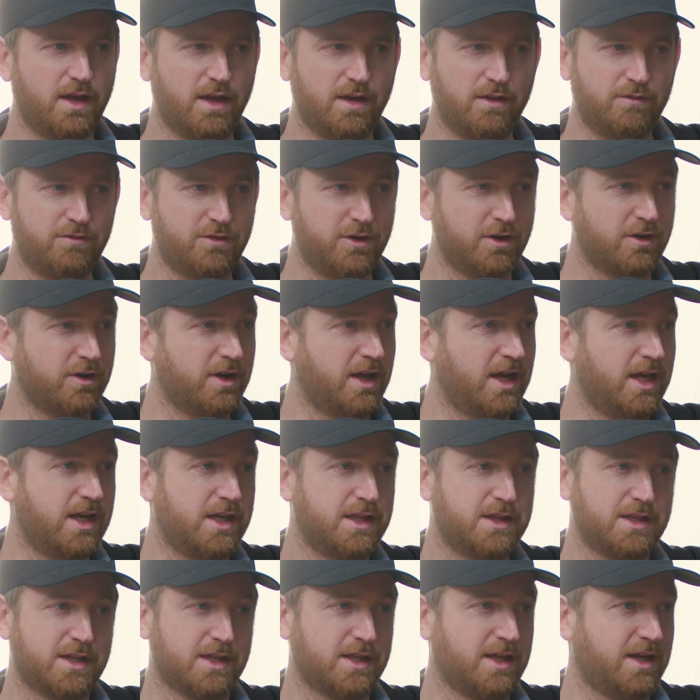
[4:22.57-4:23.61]
if you're
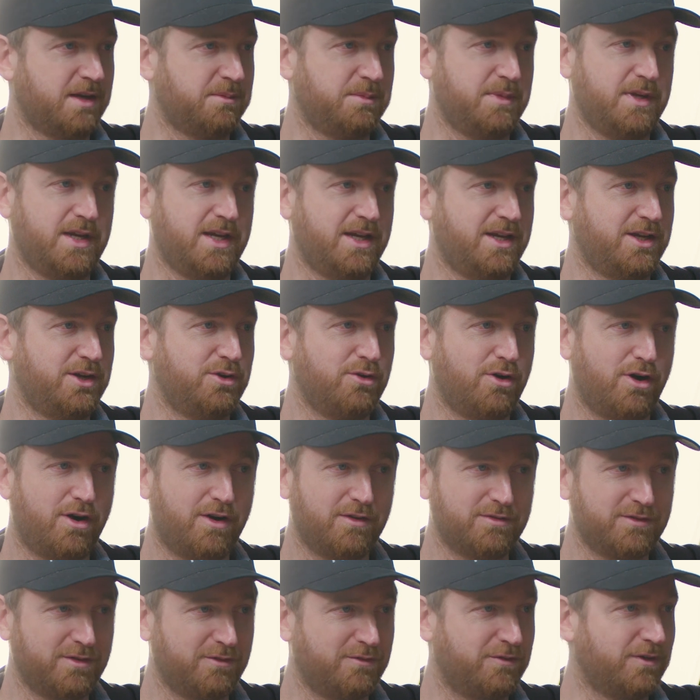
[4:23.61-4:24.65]
anything like me, you
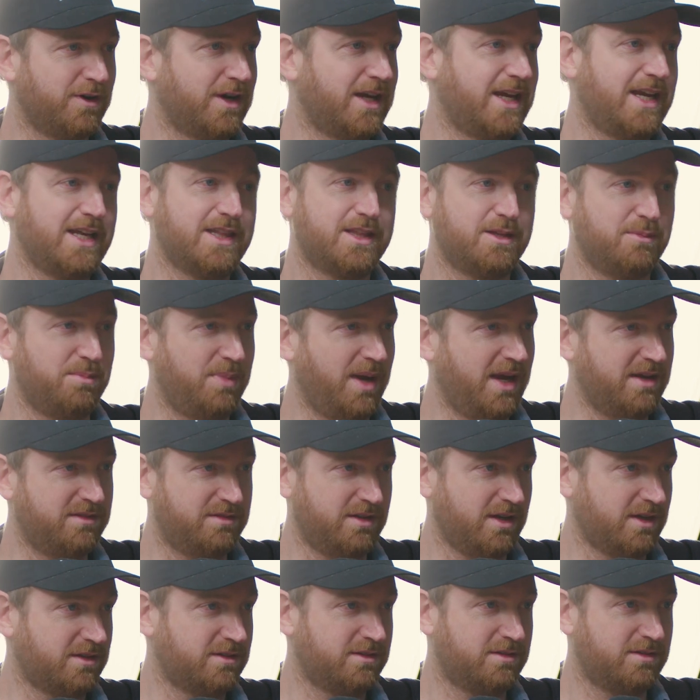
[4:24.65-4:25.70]
often forget the
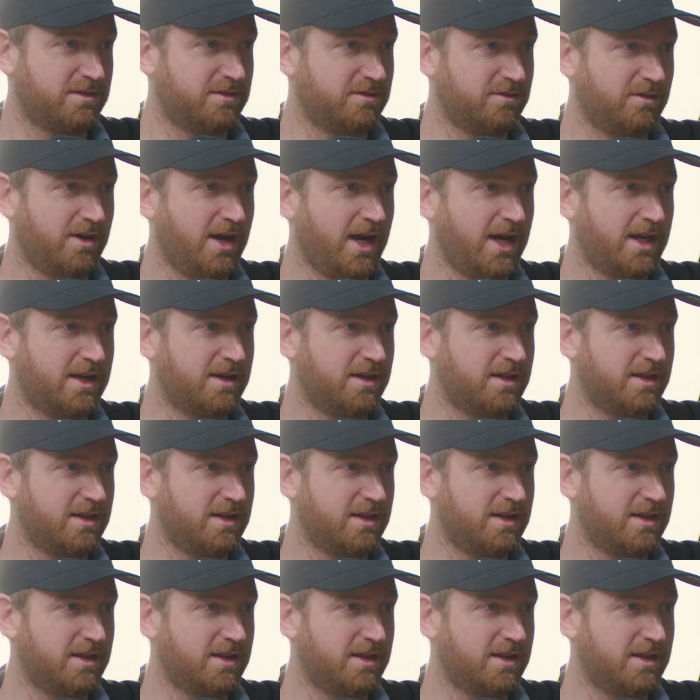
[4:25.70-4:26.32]
basics, right?